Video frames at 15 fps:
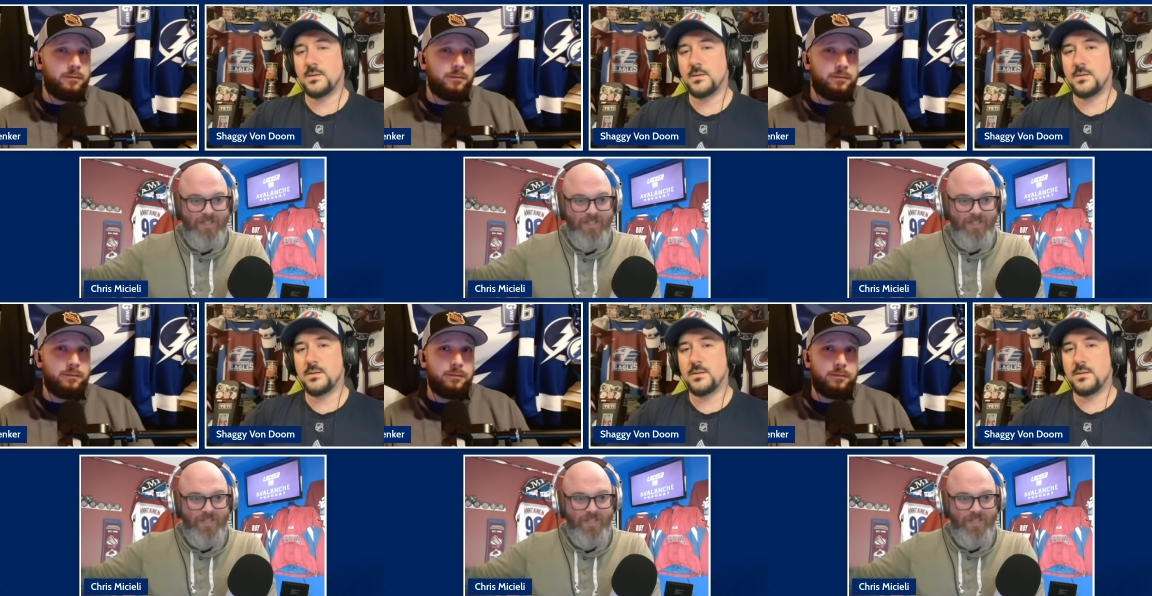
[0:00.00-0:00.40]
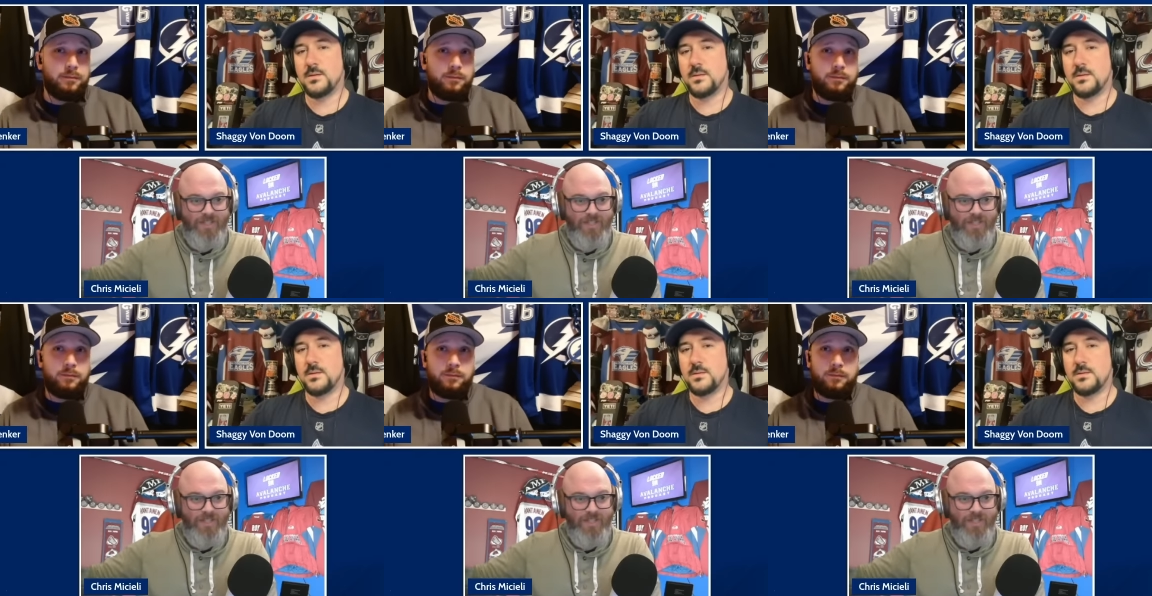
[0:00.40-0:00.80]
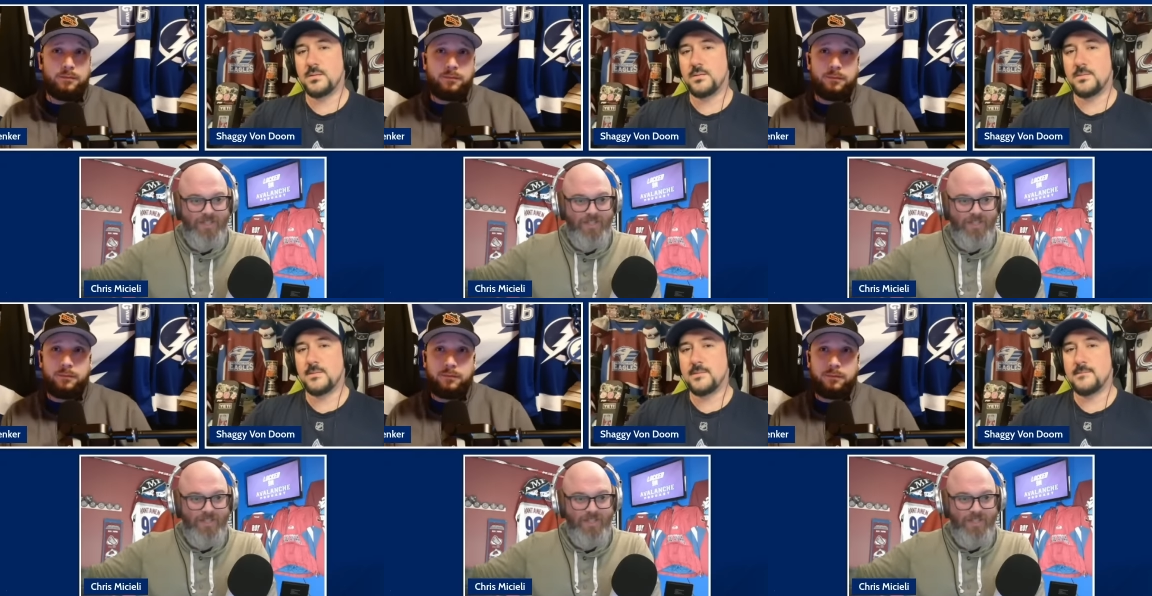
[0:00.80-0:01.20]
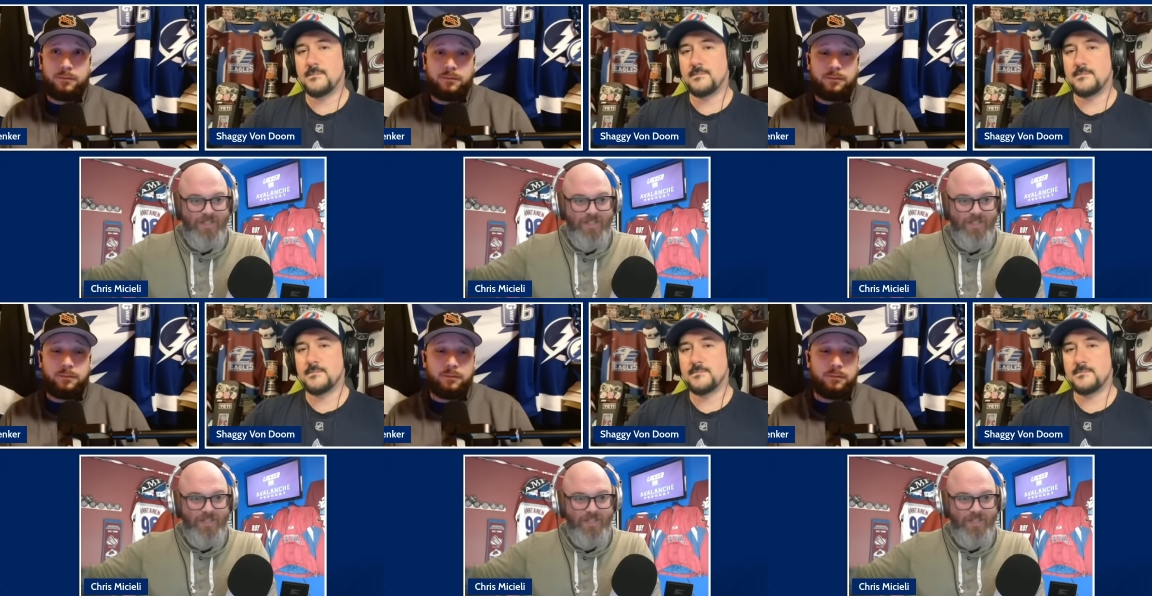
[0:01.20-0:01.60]

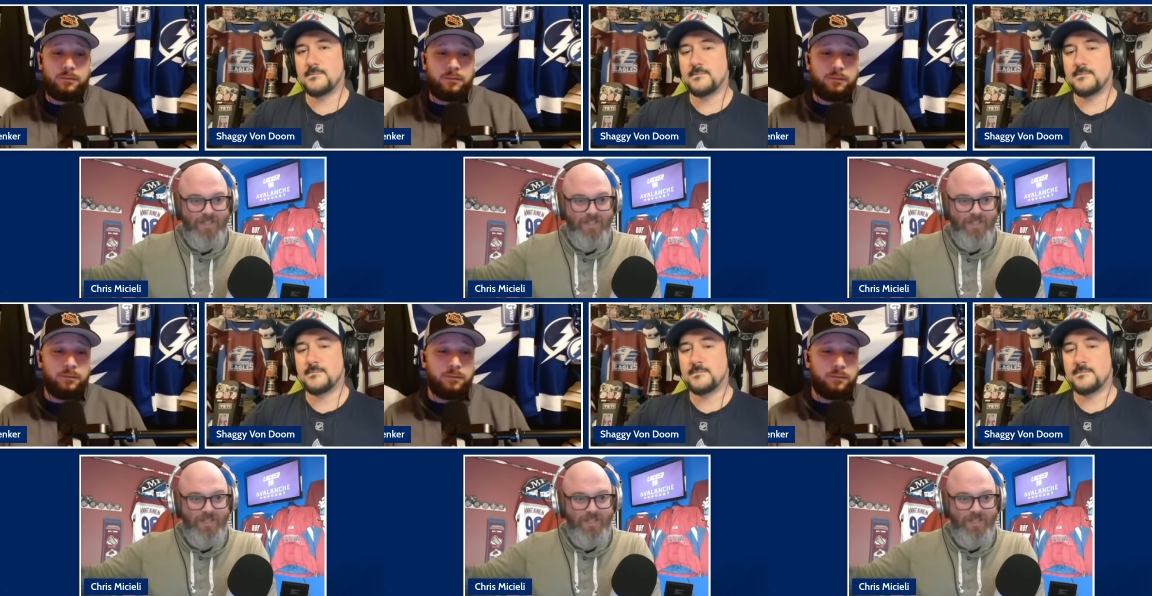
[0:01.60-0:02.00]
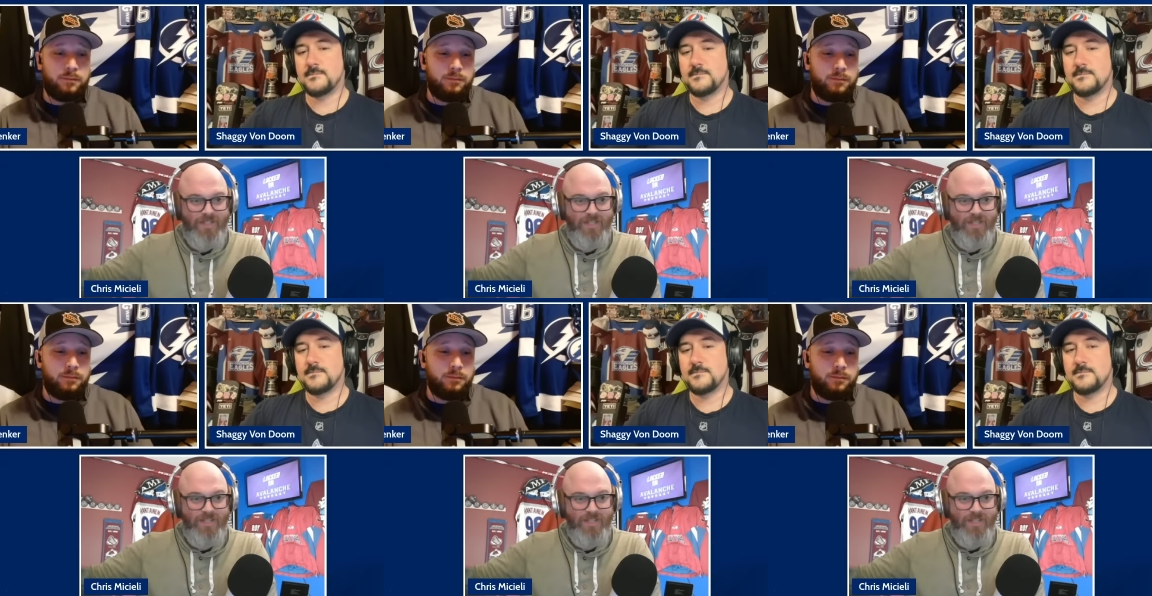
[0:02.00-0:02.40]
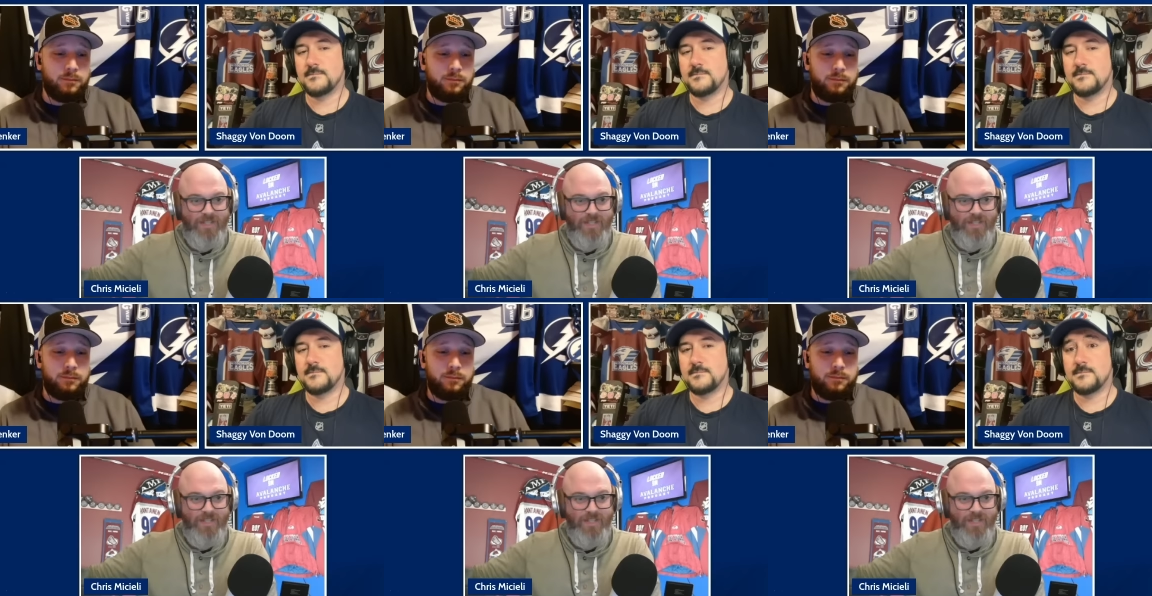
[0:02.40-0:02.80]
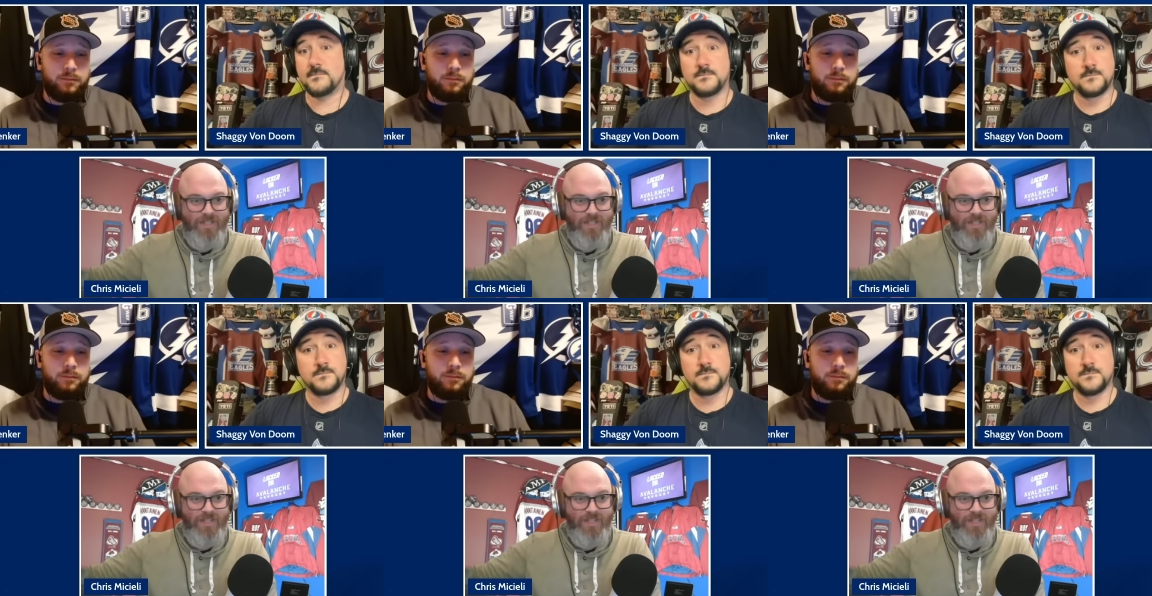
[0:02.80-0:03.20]

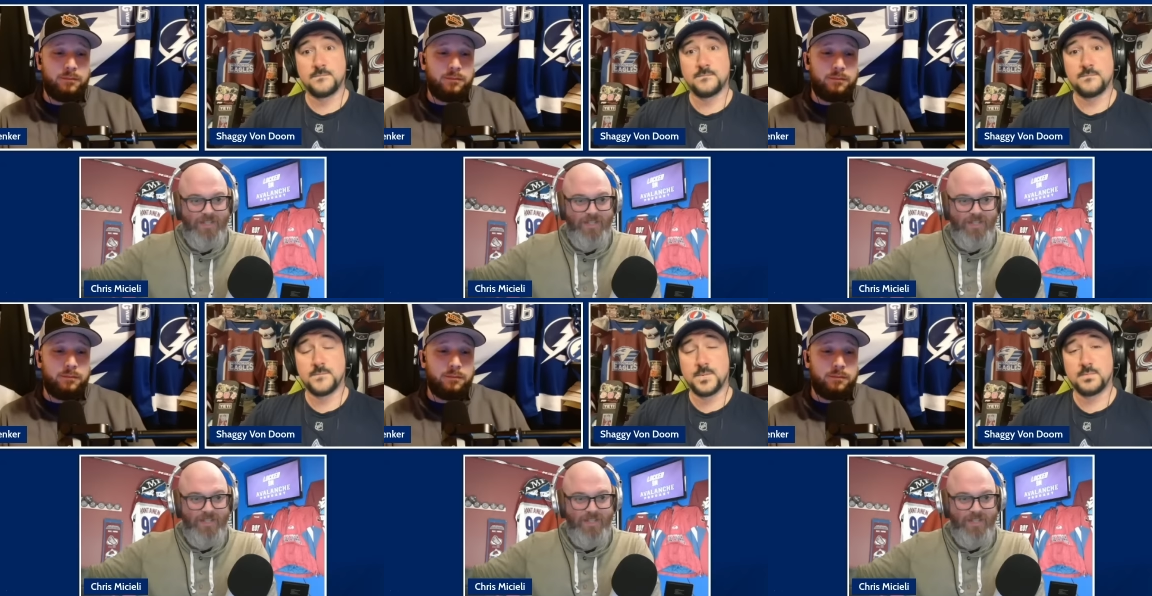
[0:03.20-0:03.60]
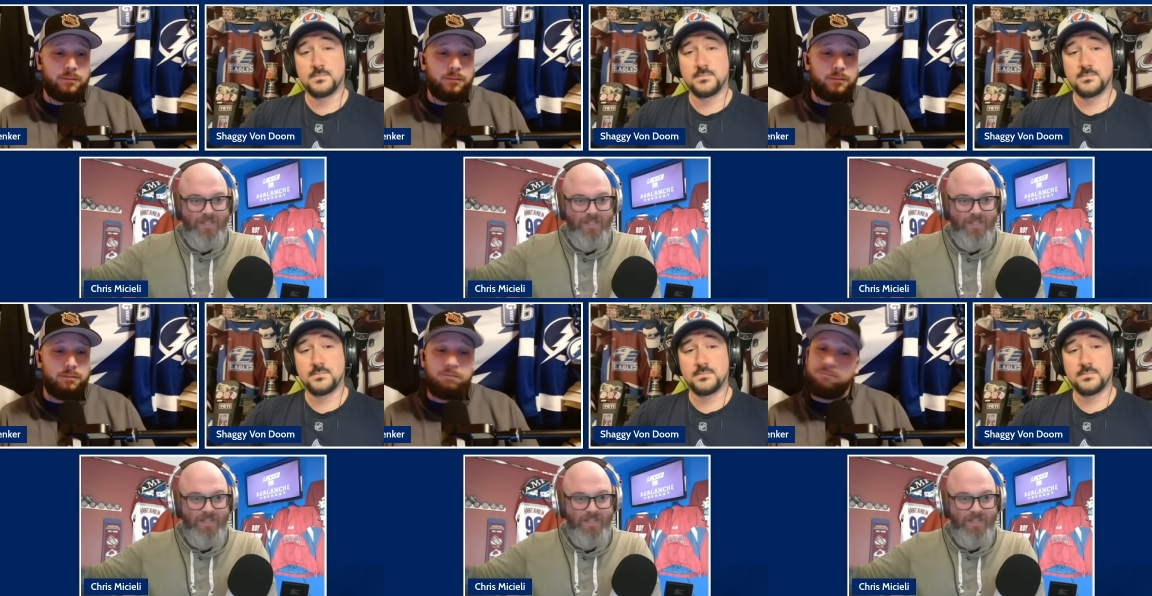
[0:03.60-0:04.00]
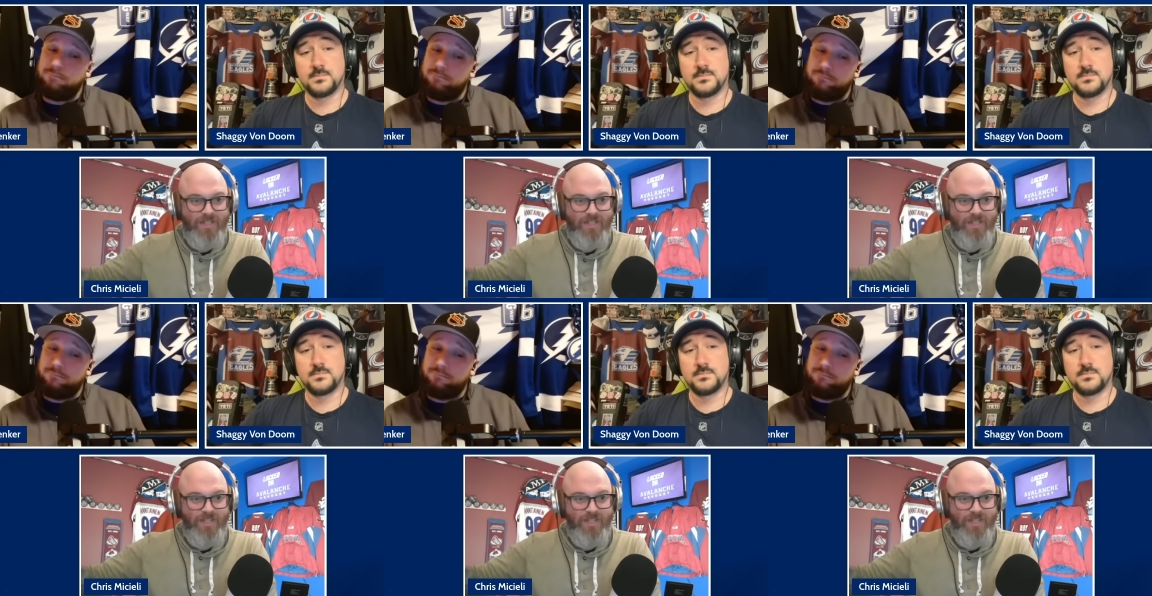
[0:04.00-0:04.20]
No one is speaking in this clip.